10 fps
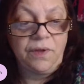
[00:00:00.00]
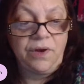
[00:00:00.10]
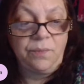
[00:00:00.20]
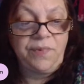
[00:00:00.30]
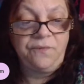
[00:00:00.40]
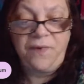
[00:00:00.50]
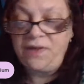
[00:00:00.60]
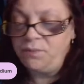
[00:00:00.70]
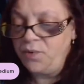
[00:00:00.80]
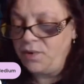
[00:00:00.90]
It'll be
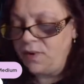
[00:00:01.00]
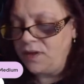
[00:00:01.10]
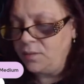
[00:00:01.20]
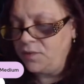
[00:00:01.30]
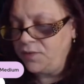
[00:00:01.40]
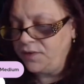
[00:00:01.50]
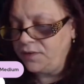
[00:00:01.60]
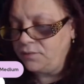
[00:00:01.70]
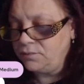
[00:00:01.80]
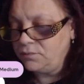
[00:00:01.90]
Facebook, and let me
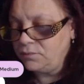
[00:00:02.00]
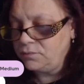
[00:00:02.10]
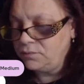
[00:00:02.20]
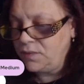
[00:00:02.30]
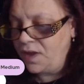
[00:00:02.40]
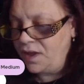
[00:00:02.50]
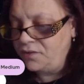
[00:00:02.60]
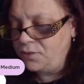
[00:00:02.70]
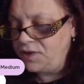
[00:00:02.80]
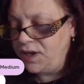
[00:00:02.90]
fix it.
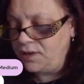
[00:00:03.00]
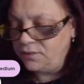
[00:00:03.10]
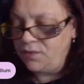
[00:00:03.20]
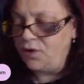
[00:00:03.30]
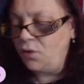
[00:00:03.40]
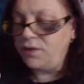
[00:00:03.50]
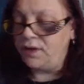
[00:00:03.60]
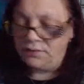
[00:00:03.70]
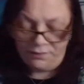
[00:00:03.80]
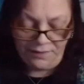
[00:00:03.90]
I'll do it again. Wait, hold
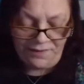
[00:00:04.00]
on.